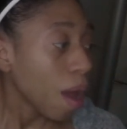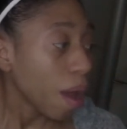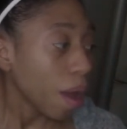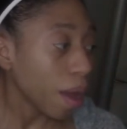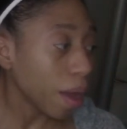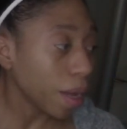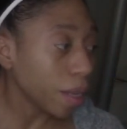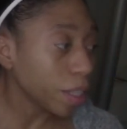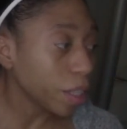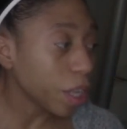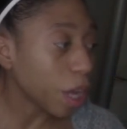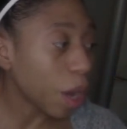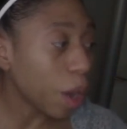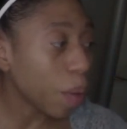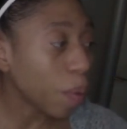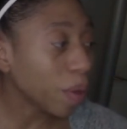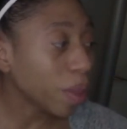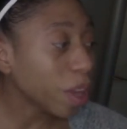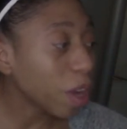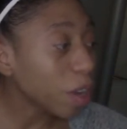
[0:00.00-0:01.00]

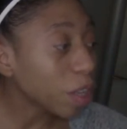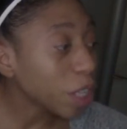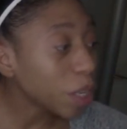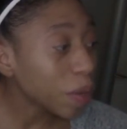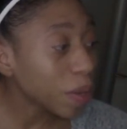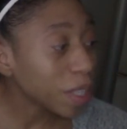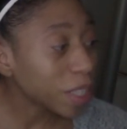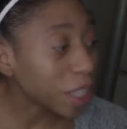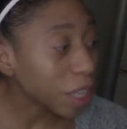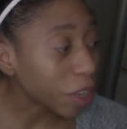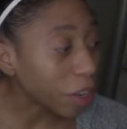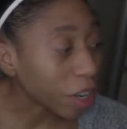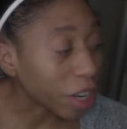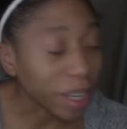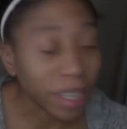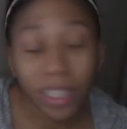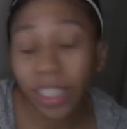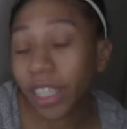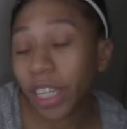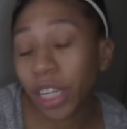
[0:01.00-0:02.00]
so what they'll do is they're
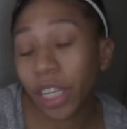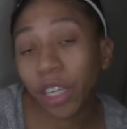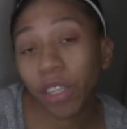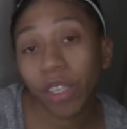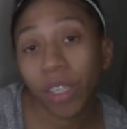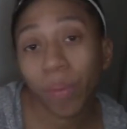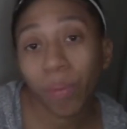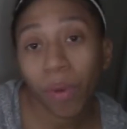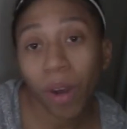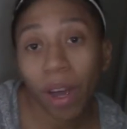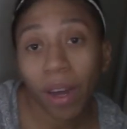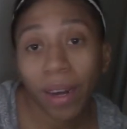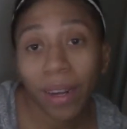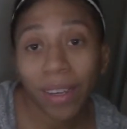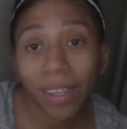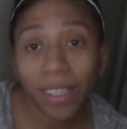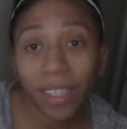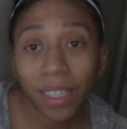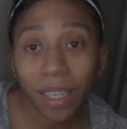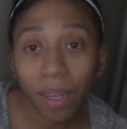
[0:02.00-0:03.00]
going to send you some
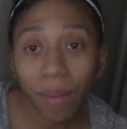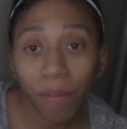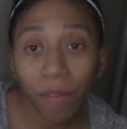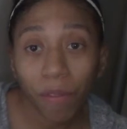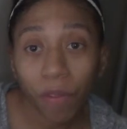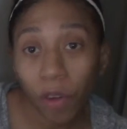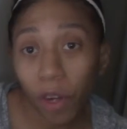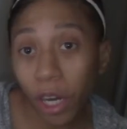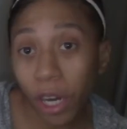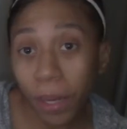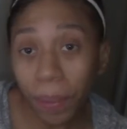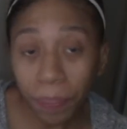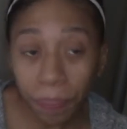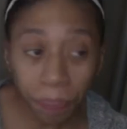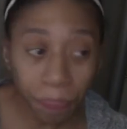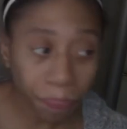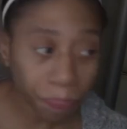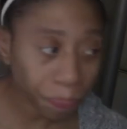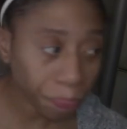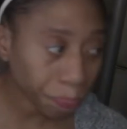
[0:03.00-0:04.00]
products free.
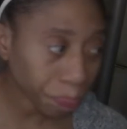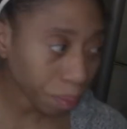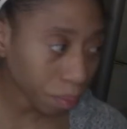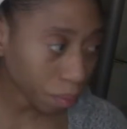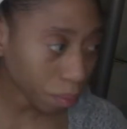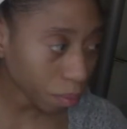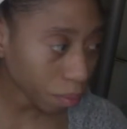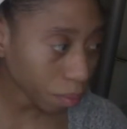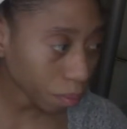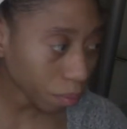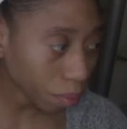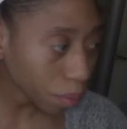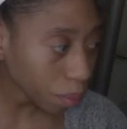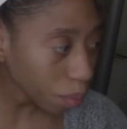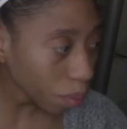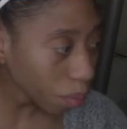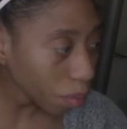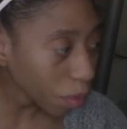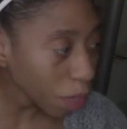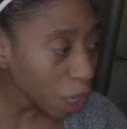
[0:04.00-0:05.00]

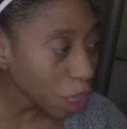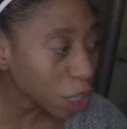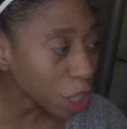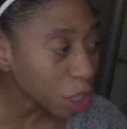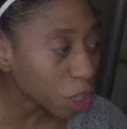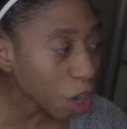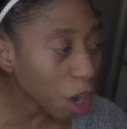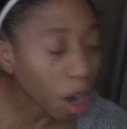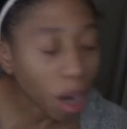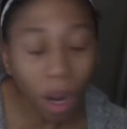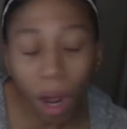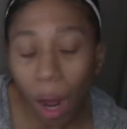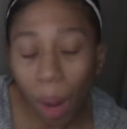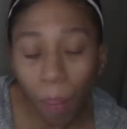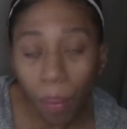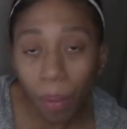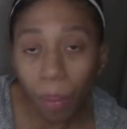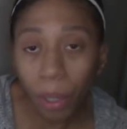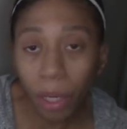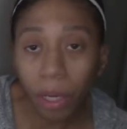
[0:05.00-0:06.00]
These are all
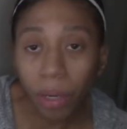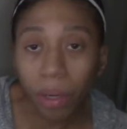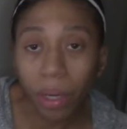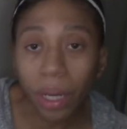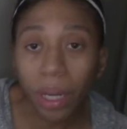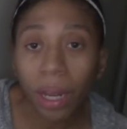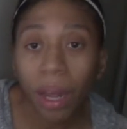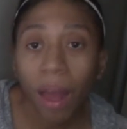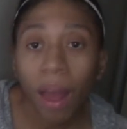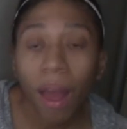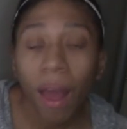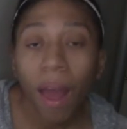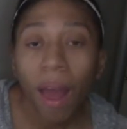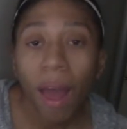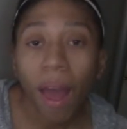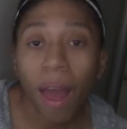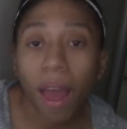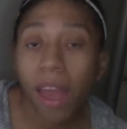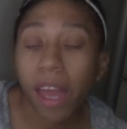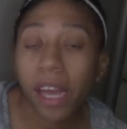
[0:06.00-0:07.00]
complimentary,
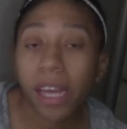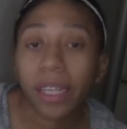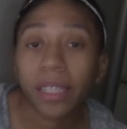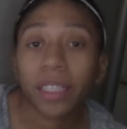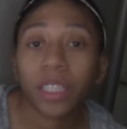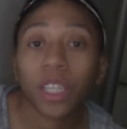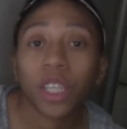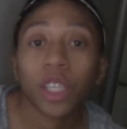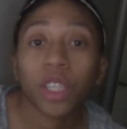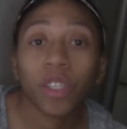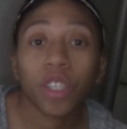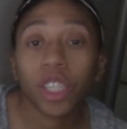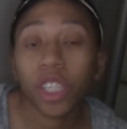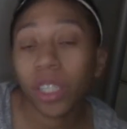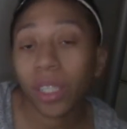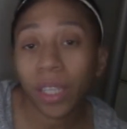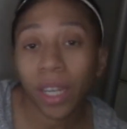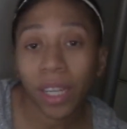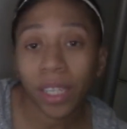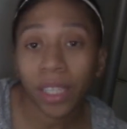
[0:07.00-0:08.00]
and you
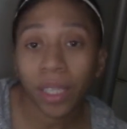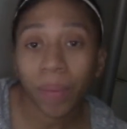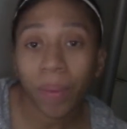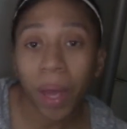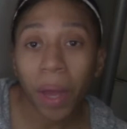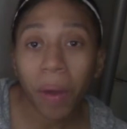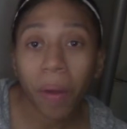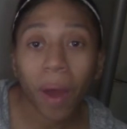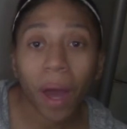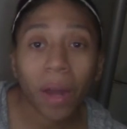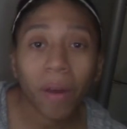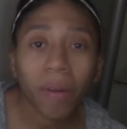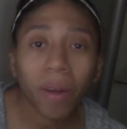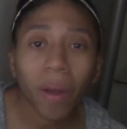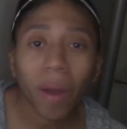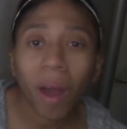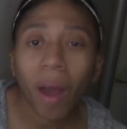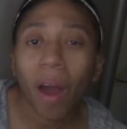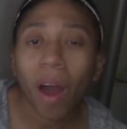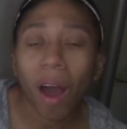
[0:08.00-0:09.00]
just test them out. I don't
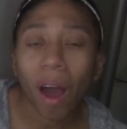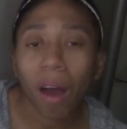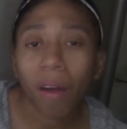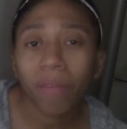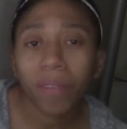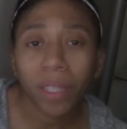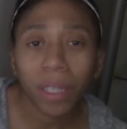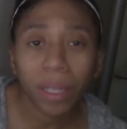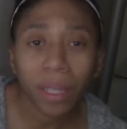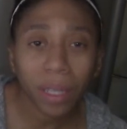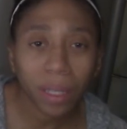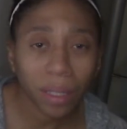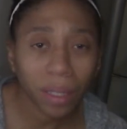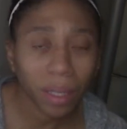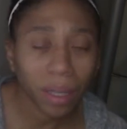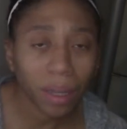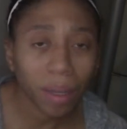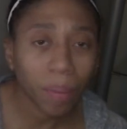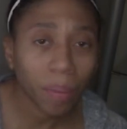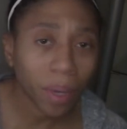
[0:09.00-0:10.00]
know how often they
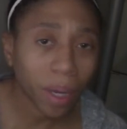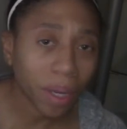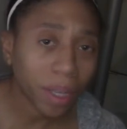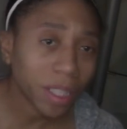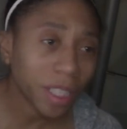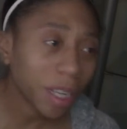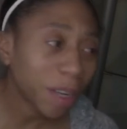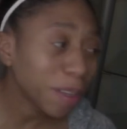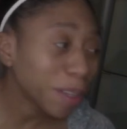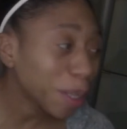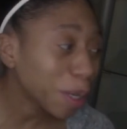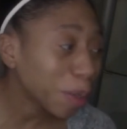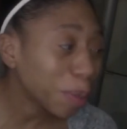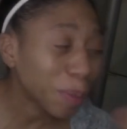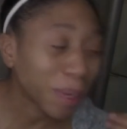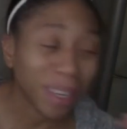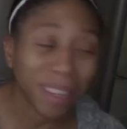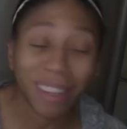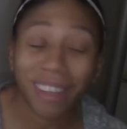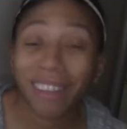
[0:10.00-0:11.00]
send the box out, though,
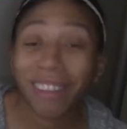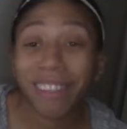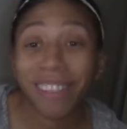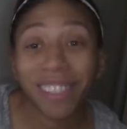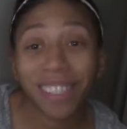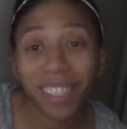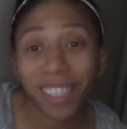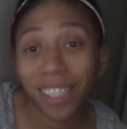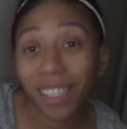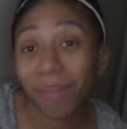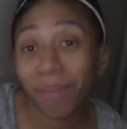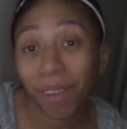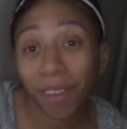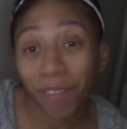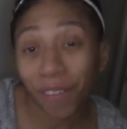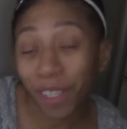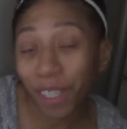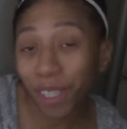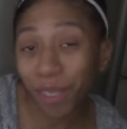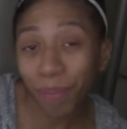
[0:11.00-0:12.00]
being that this is my
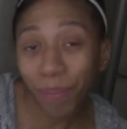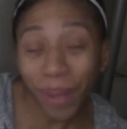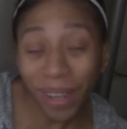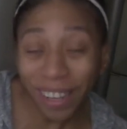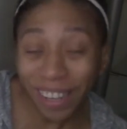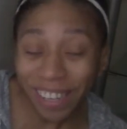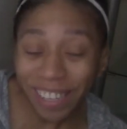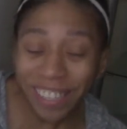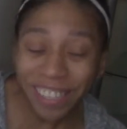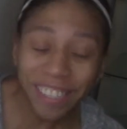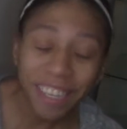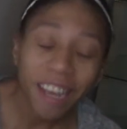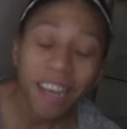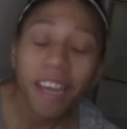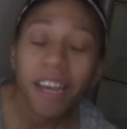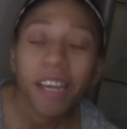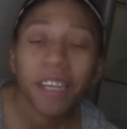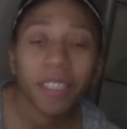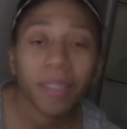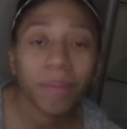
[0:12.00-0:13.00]
first box.
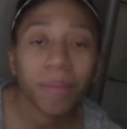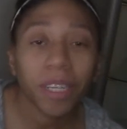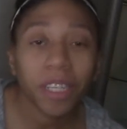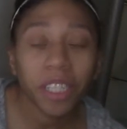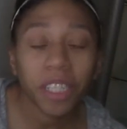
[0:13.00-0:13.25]
So I'm not